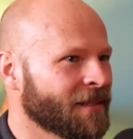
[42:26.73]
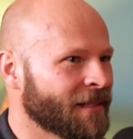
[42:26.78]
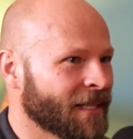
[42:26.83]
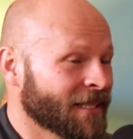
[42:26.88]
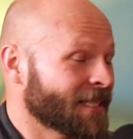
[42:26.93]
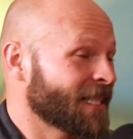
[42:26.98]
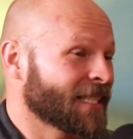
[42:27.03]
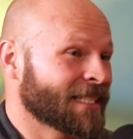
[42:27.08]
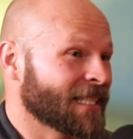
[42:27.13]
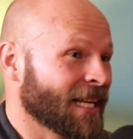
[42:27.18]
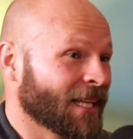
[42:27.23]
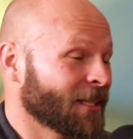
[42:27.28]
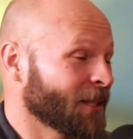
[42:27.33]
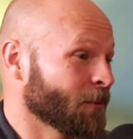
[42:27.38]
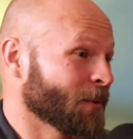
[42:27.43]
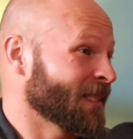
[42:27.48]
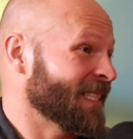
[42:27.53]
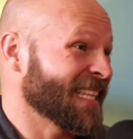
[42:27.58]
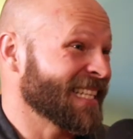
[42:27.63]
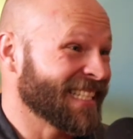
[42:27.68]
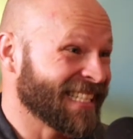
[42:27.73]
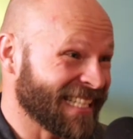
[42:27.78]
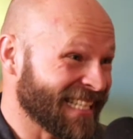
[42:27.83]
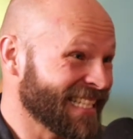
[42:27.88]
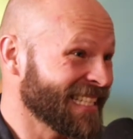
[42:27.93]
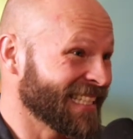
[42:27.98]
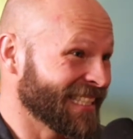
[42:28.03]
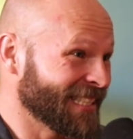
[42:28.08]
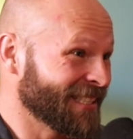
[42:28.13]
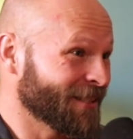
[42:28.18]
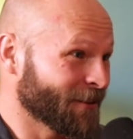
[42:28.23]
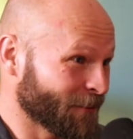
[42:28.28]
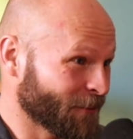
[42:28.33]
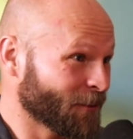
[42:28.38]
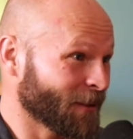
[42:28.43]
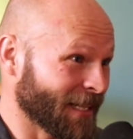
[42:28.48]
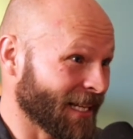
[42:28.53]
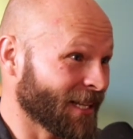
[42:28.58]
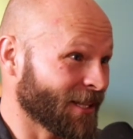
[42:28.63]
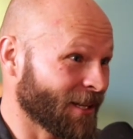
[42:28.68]
that's exactly what they needed
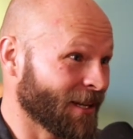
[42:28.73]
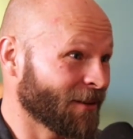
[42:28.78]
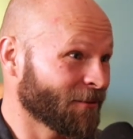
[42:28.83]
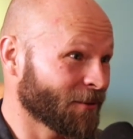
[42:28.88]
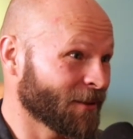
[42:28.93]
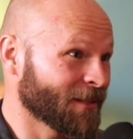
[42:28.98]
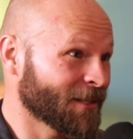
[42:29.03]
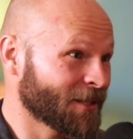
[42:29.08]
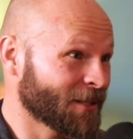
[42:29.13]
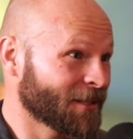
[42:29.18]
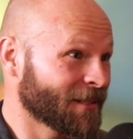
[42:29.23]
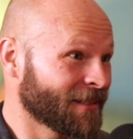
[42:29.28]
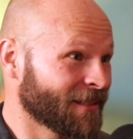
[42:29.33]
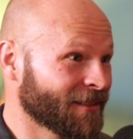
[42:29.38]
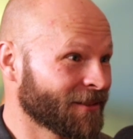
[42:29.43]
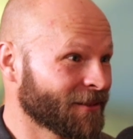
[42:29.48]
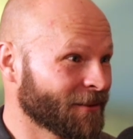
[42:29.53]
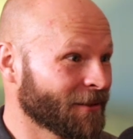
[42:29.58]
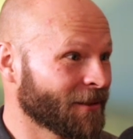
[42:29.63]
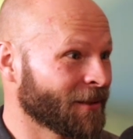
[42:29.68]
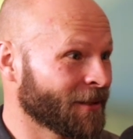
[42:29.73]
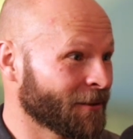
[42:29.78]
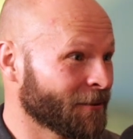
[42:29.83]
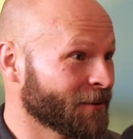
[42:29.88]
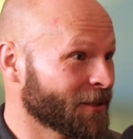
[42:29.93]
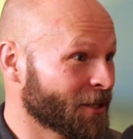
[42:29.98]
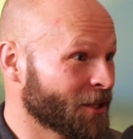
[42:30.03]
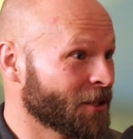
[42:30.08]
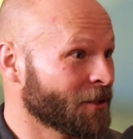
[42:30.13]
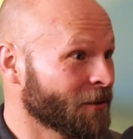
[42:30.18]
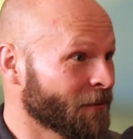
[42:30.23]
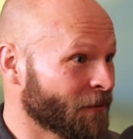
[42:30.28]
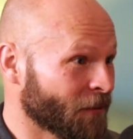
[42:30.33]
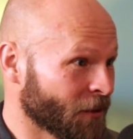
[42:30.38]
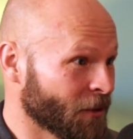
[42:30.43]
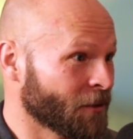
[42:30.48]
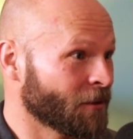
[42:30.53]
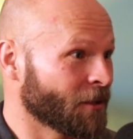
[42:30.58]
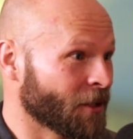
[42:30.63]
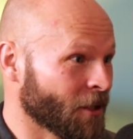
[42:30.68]
for that conference. Uh, was for mm -hmm.
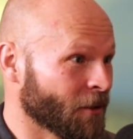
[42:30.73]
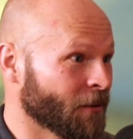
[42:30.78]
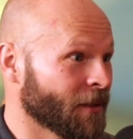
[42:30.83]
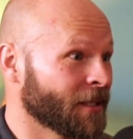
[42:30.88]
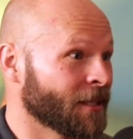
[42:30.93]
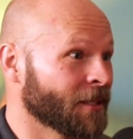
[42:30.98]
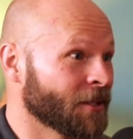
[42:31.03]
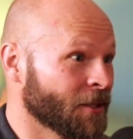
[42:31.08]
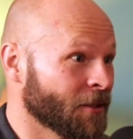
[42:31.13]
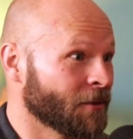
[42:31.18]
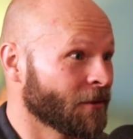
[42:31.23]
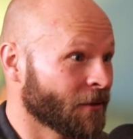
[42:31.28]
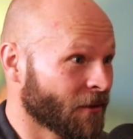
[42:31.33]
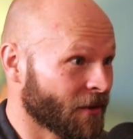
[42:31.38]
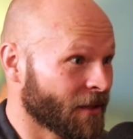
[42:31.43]
you to mm-hmm. go in and do your